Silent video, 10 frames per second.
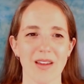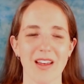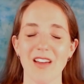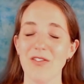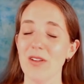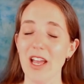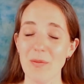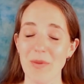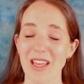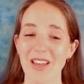If you're like
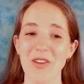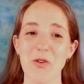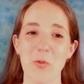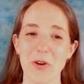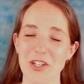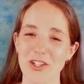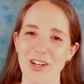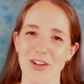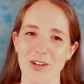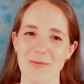me, you appreciate a
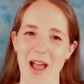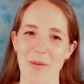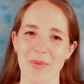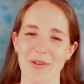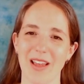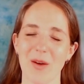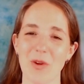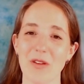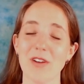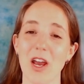good map, and
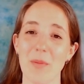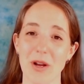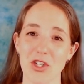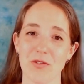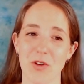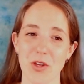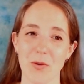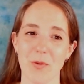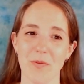we've got a bunch for you.